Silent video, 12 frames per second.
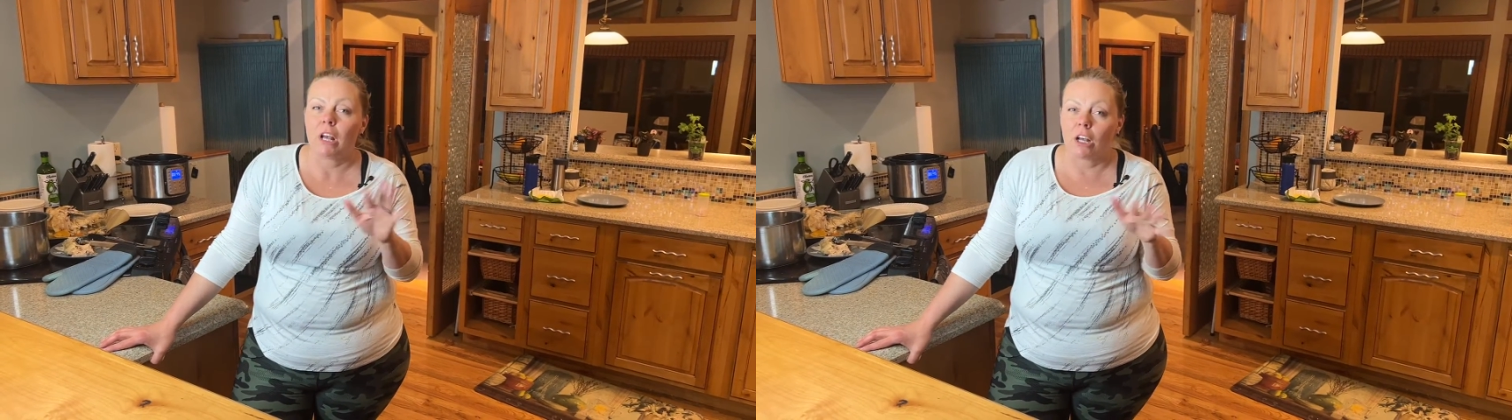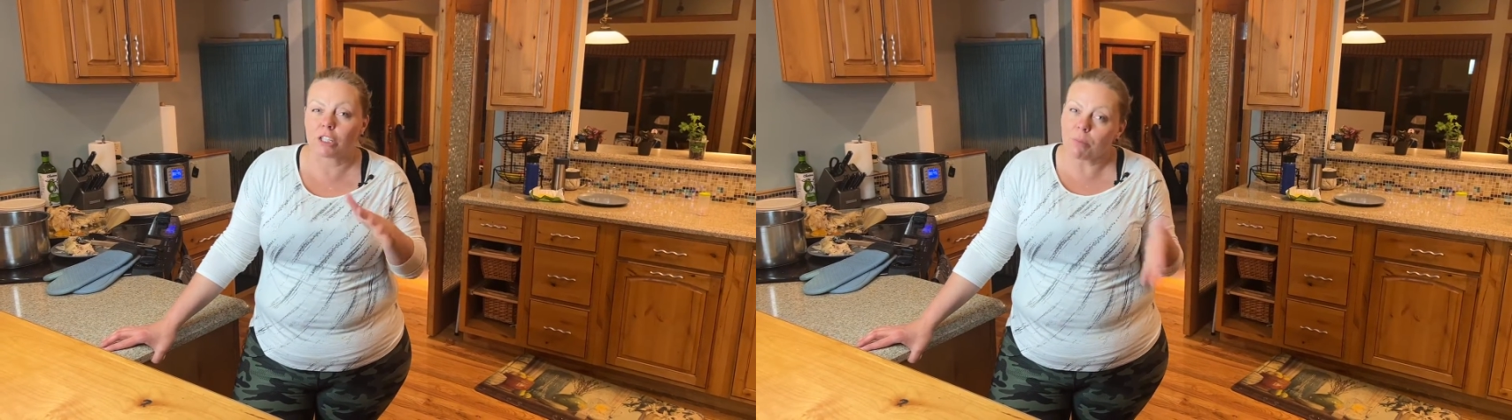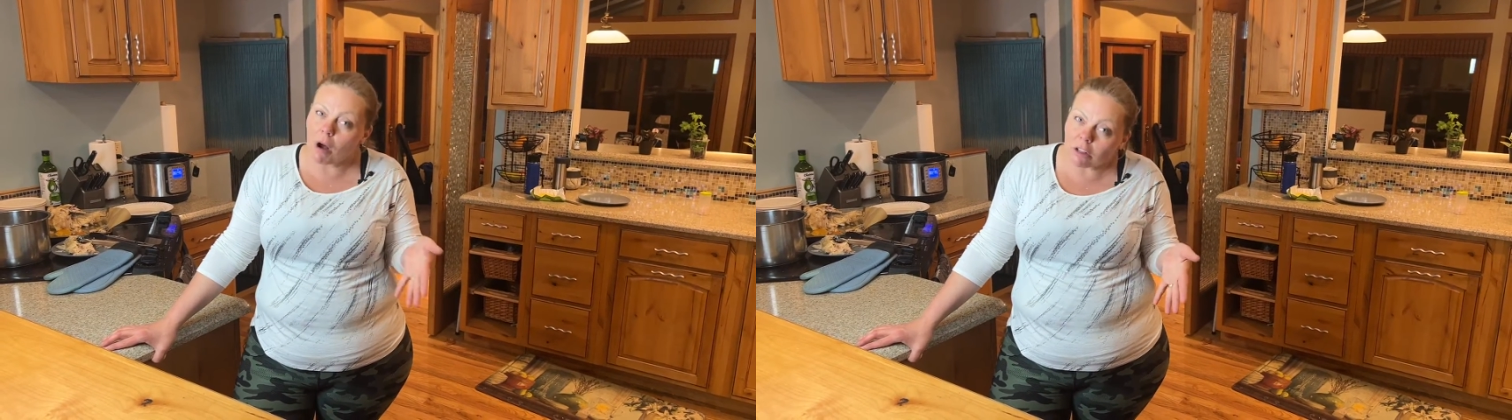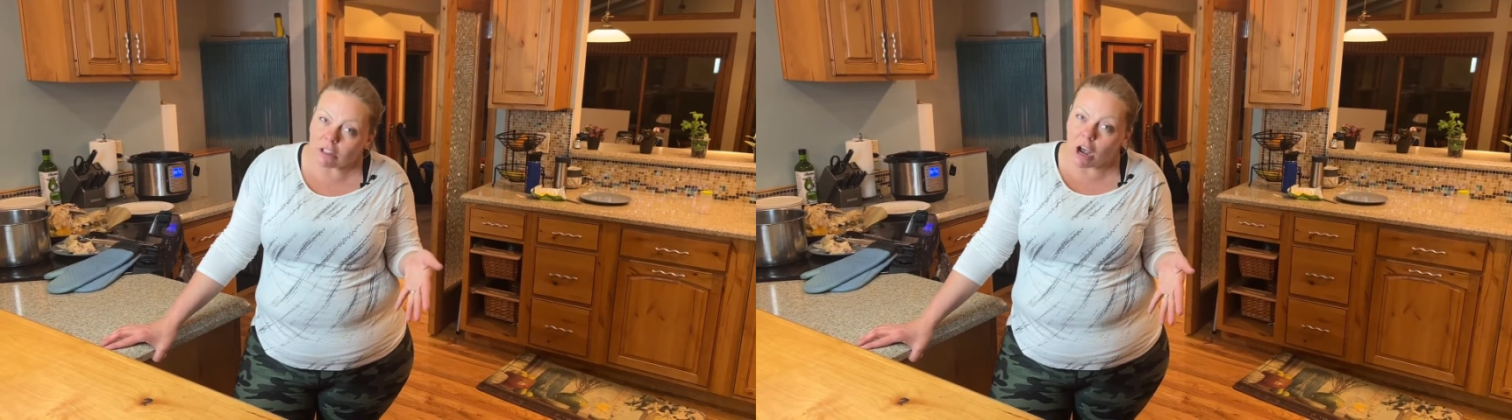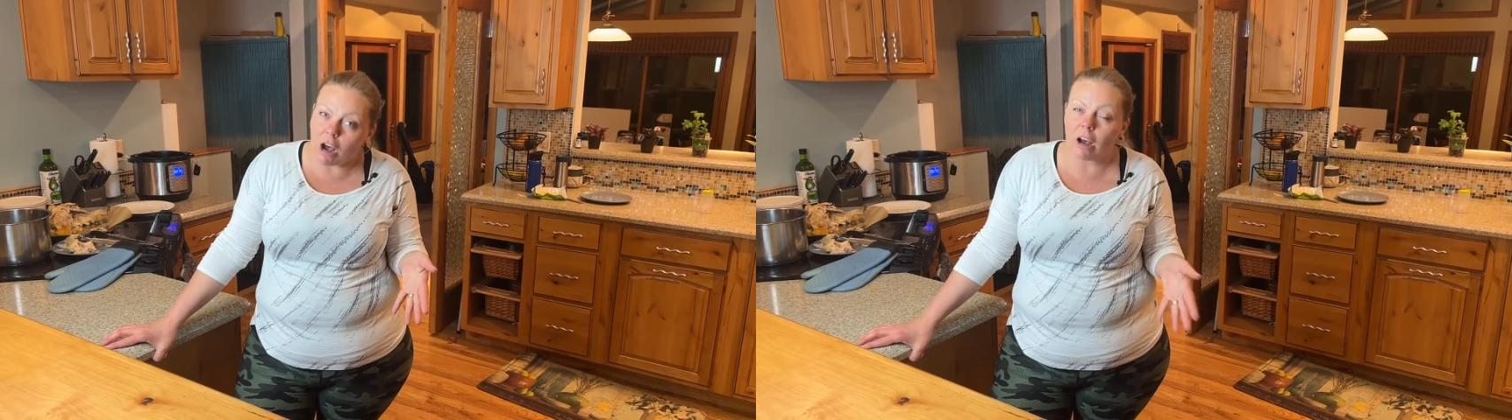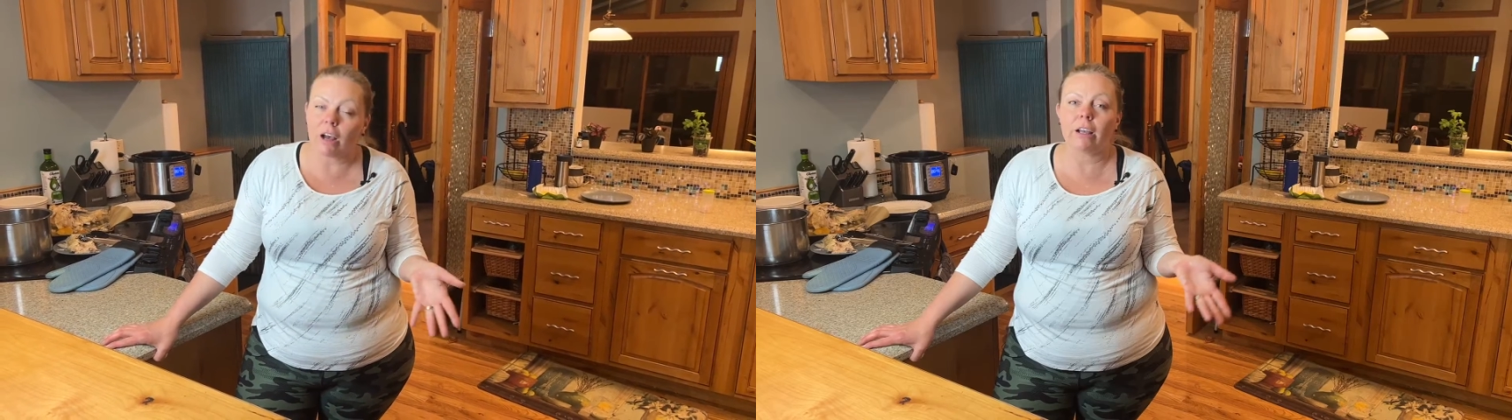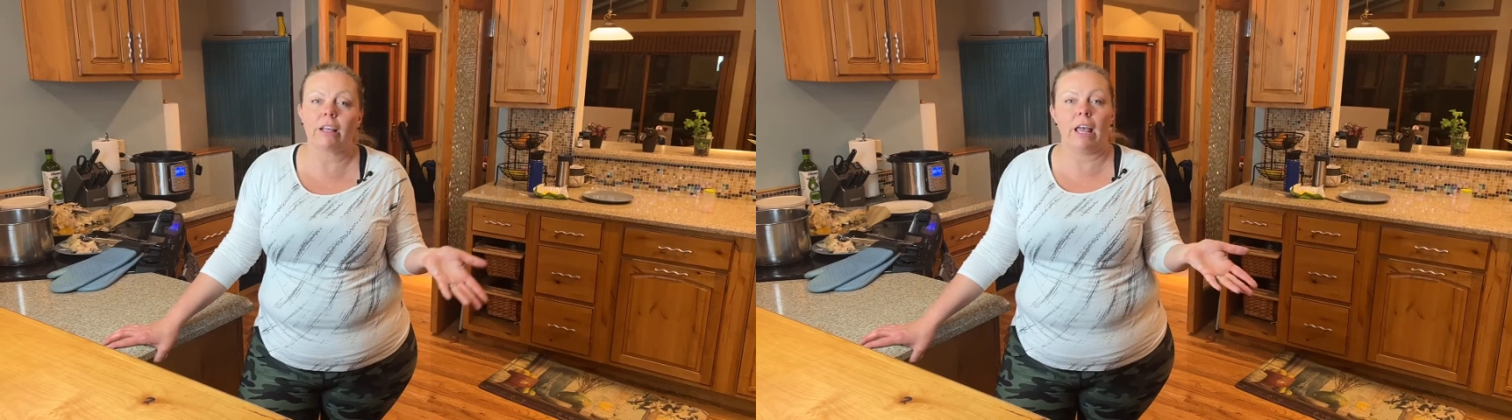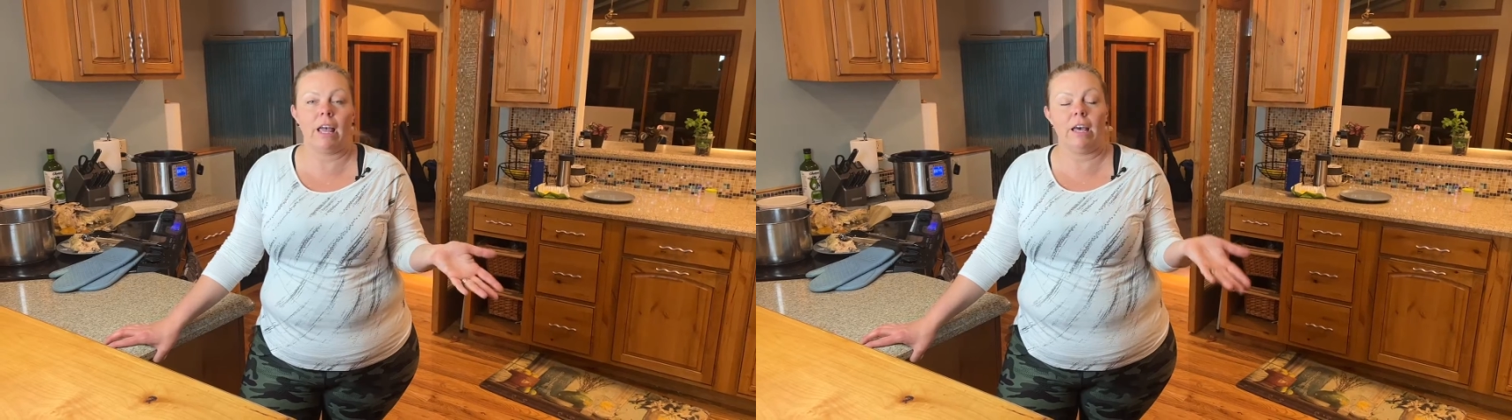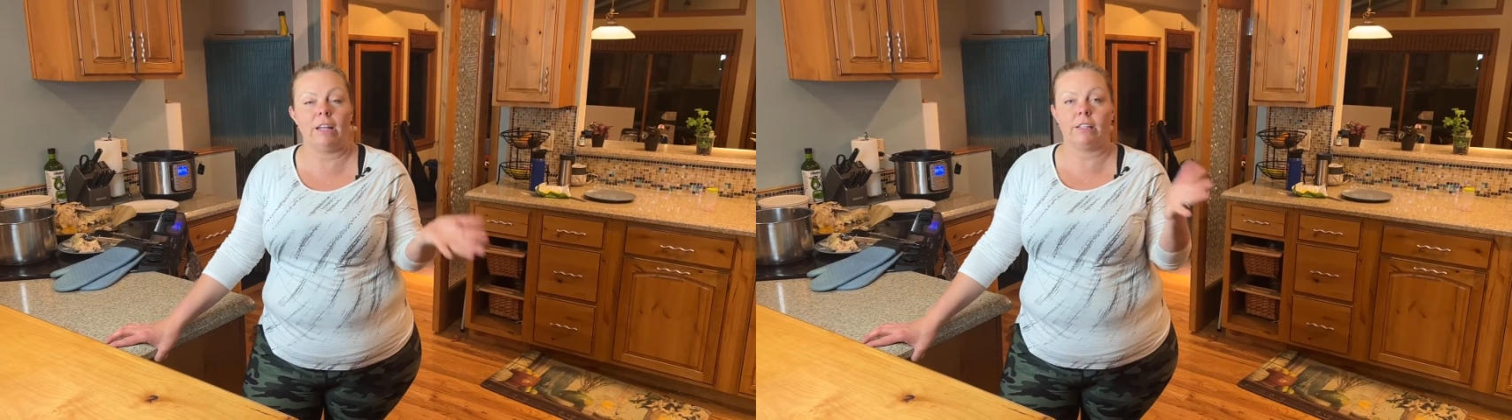a small dog
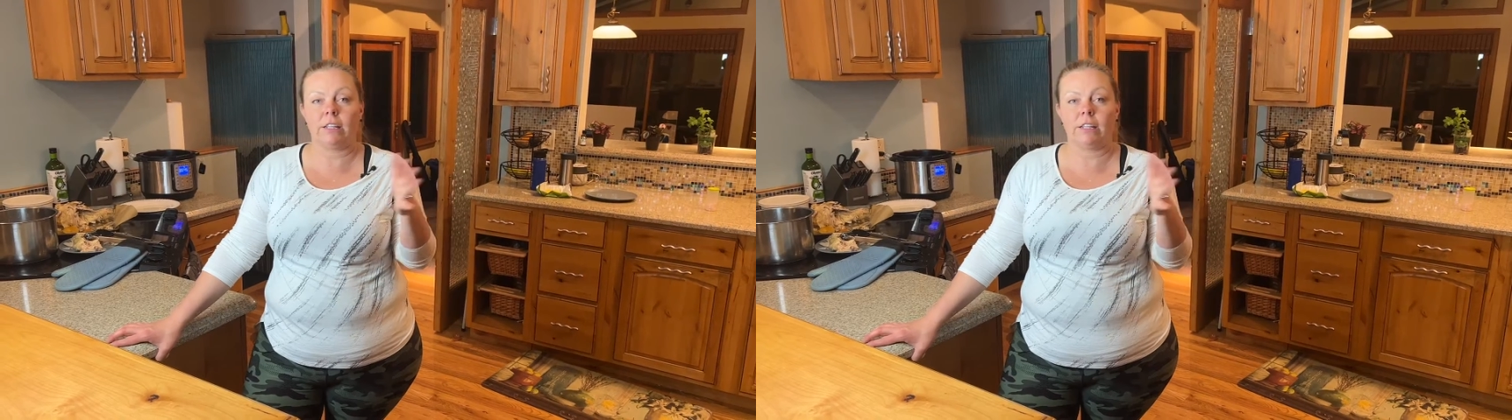and a